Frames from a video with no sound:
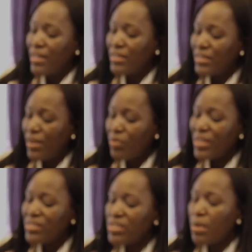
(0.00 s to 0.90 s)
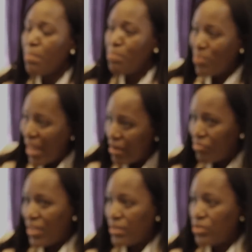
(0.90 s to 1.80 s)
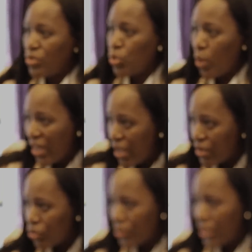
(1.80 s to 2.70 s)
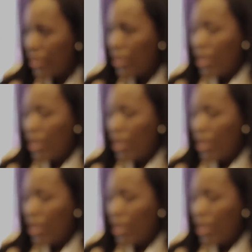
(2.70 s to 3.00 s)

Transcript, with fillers: there is some benefit to our country.